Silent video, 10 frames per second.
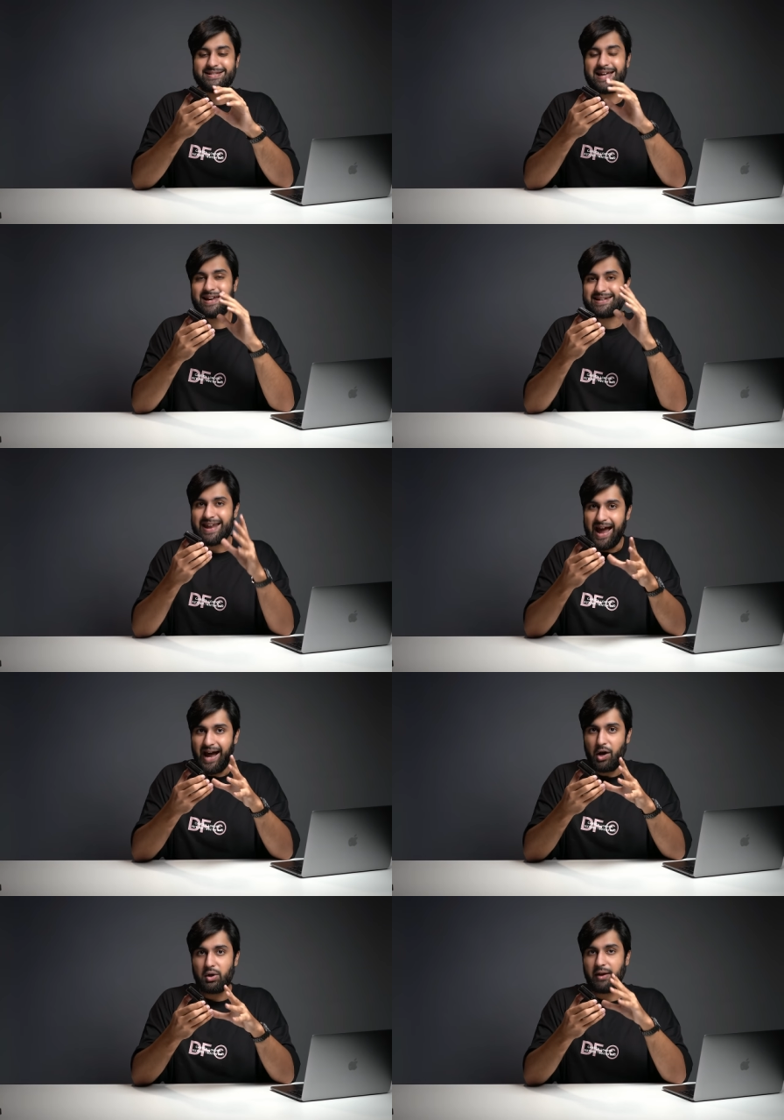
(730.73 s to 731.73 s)
that
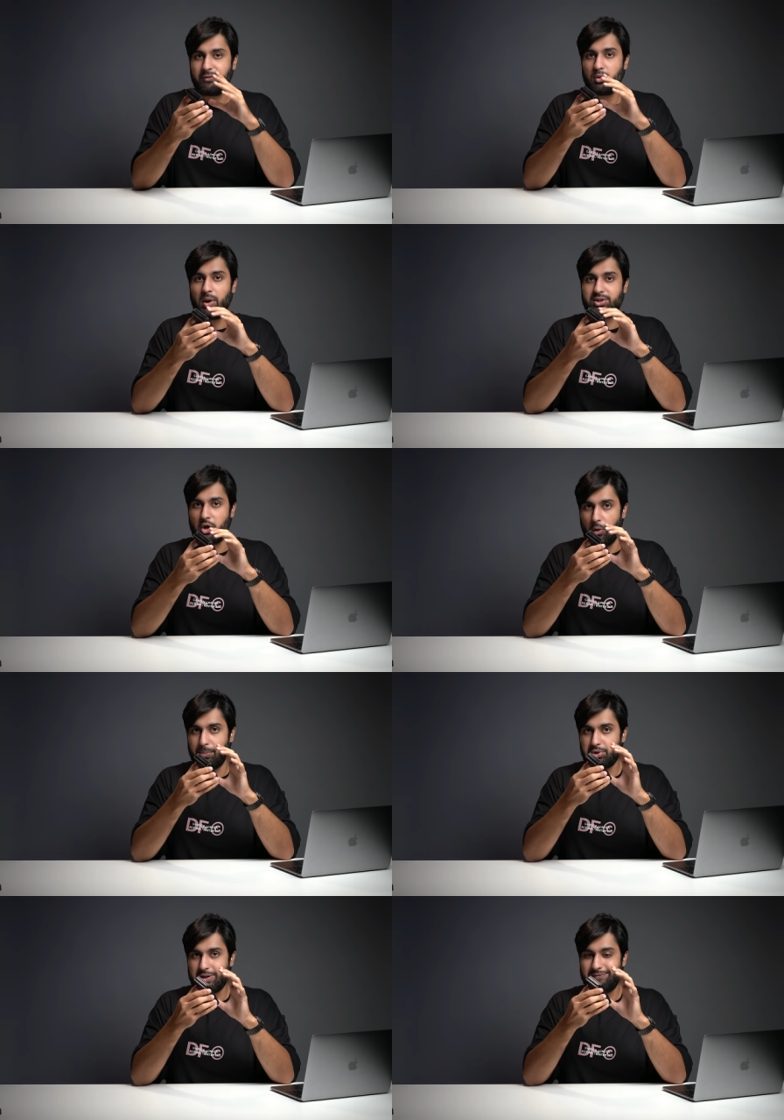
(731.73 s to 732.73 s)
now if you want to
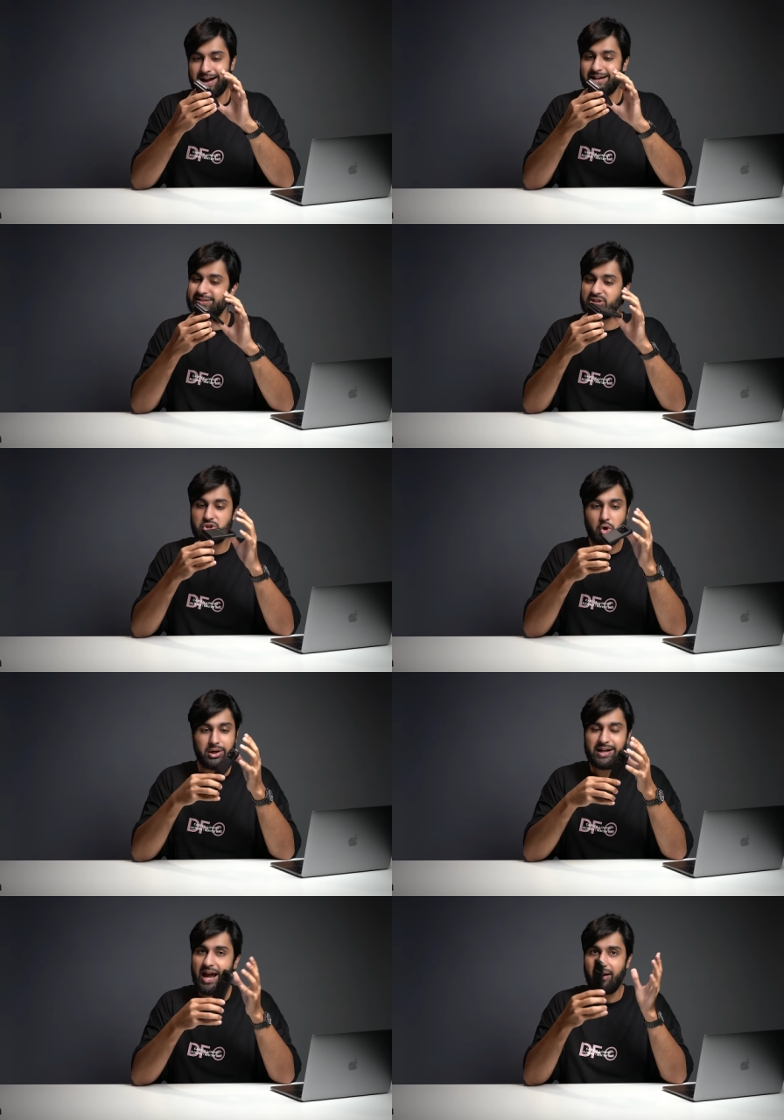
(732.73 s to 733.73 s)
open your device, you're
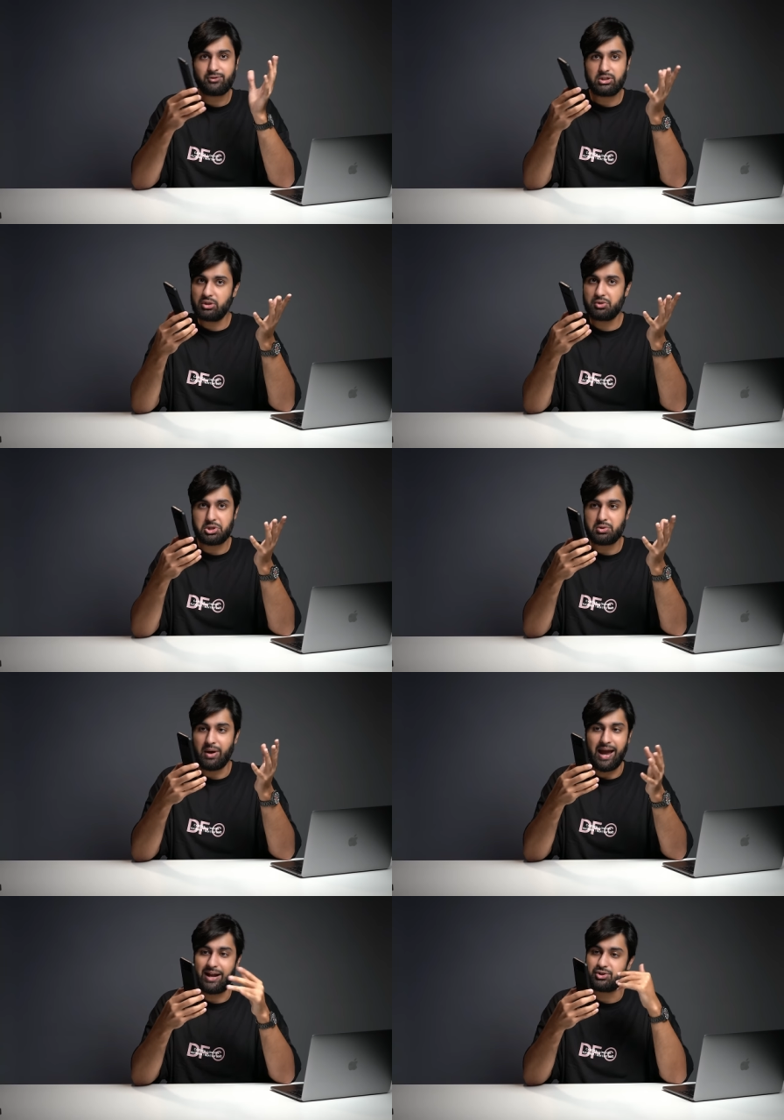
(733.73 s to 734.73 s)
gonna have to use two
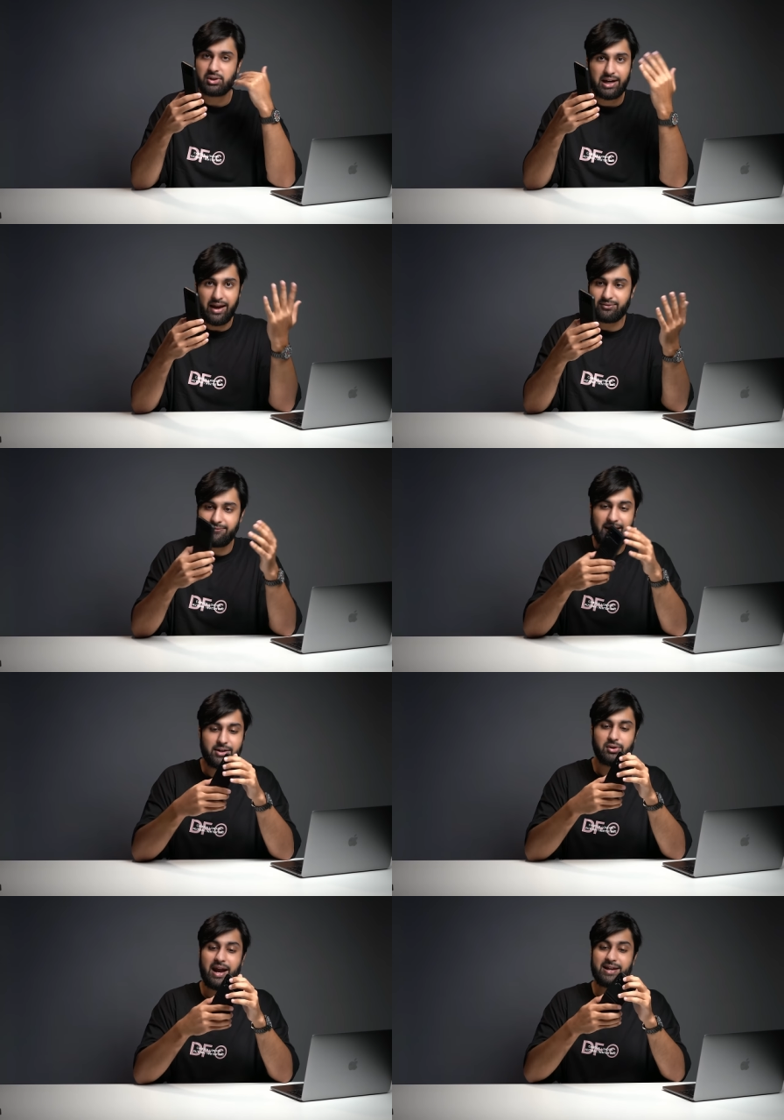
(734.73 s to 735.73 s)
hands. You're gonna have to
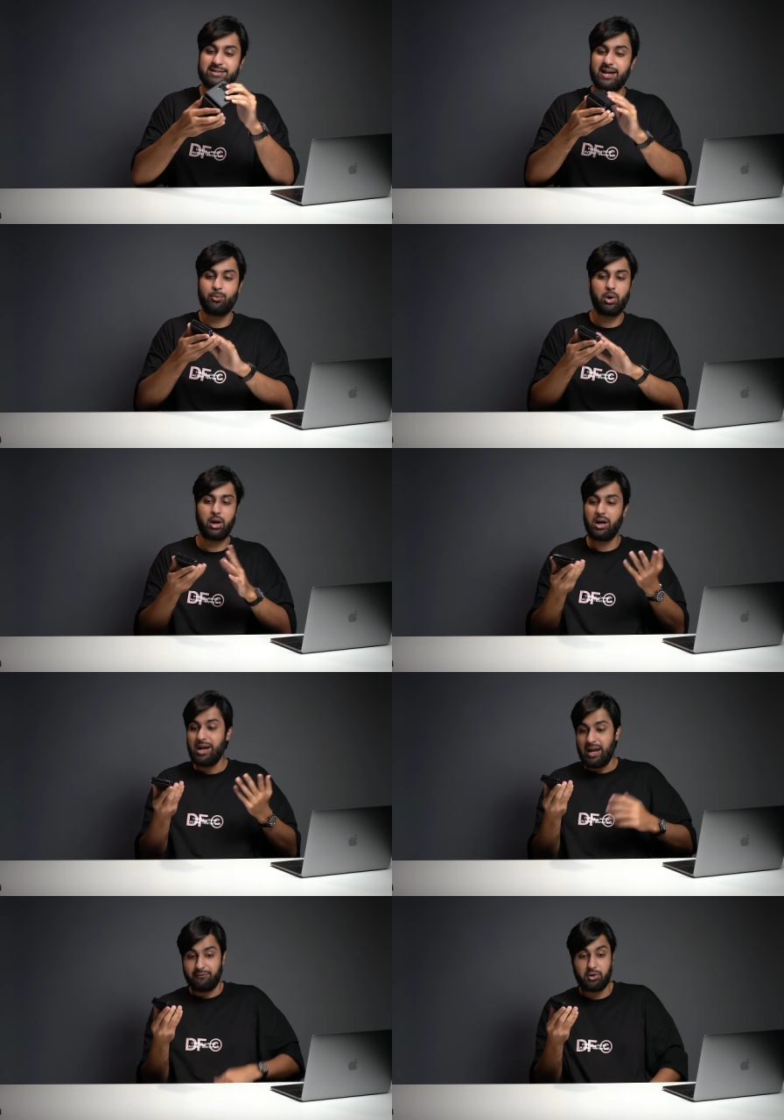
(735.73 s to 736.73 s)
find your hand somewhere.
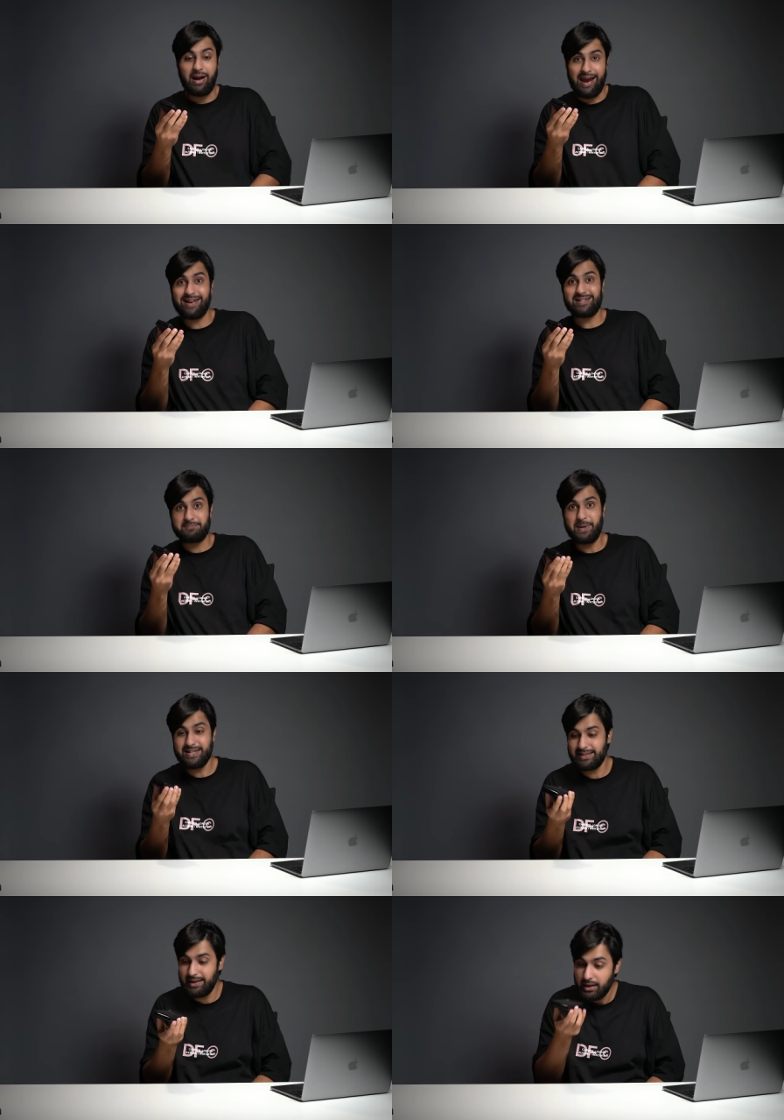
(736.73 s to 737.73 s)
If your hand is
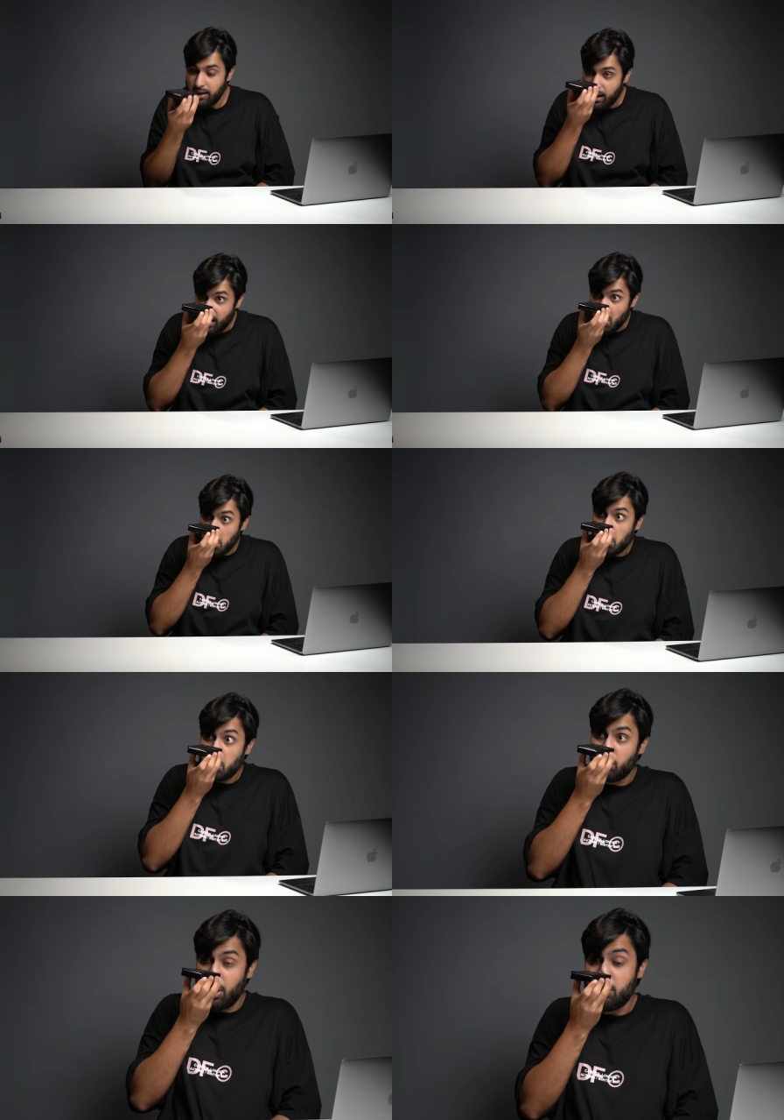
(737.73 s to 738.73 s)
busy,
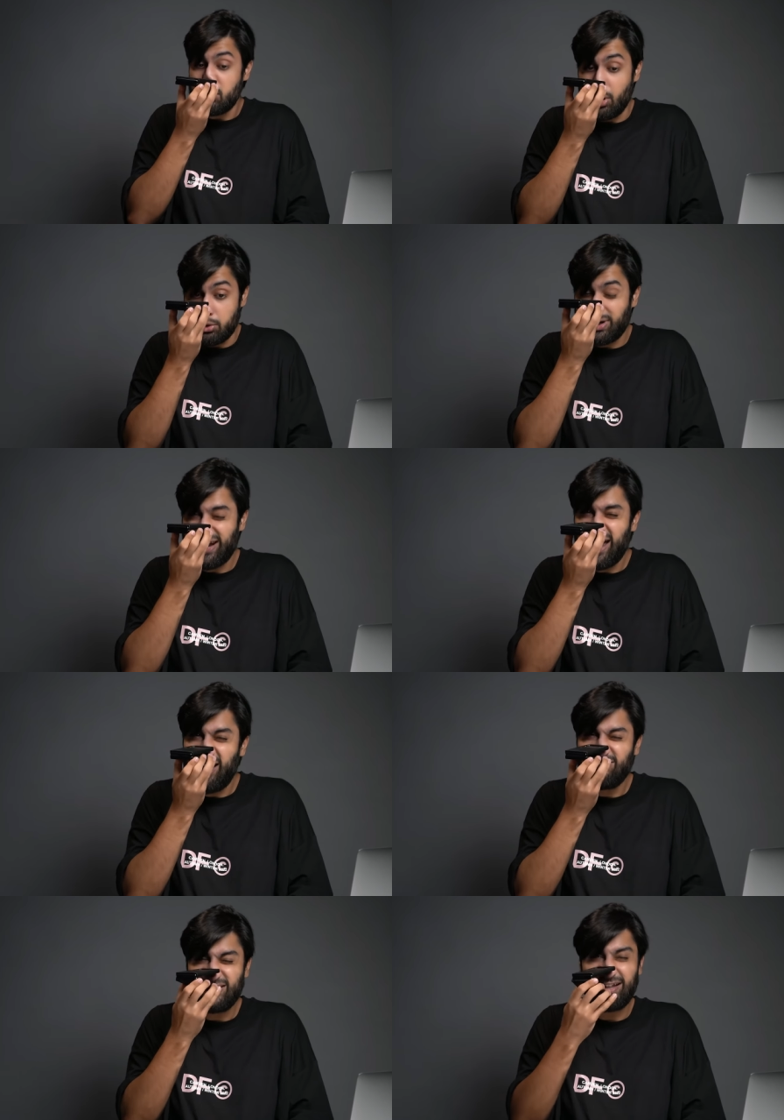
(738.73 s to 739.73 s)
you know, you know, you're gonna
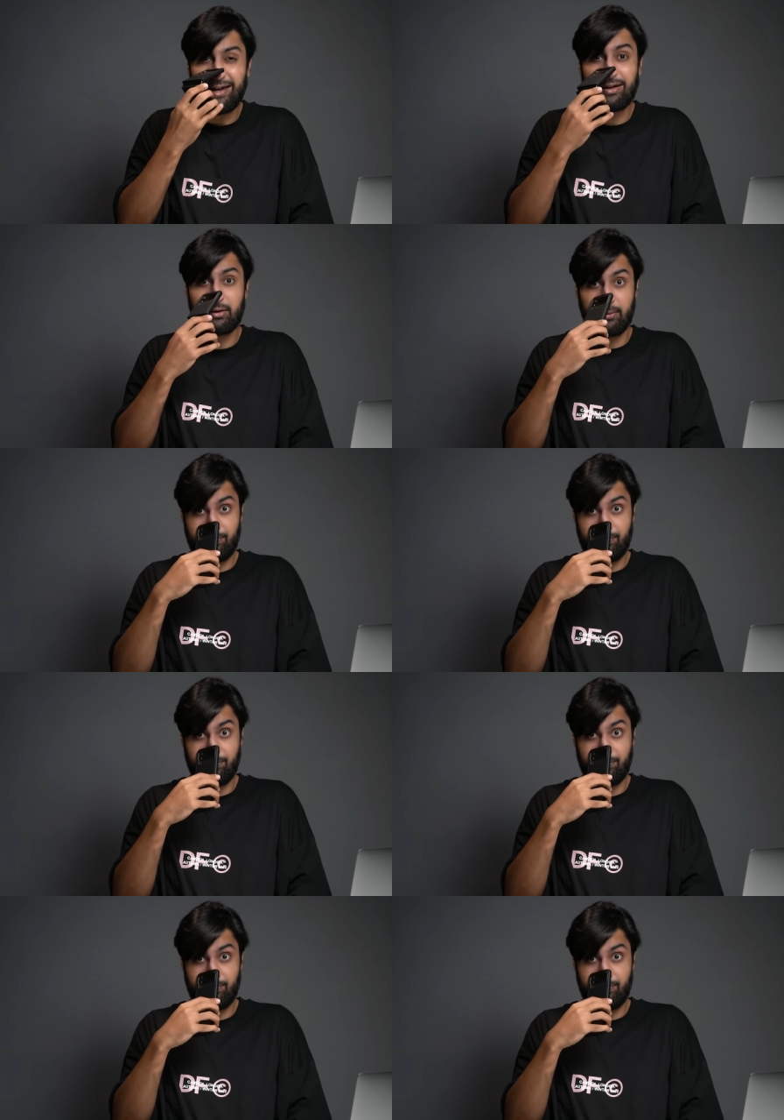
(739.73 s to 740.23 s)
have to like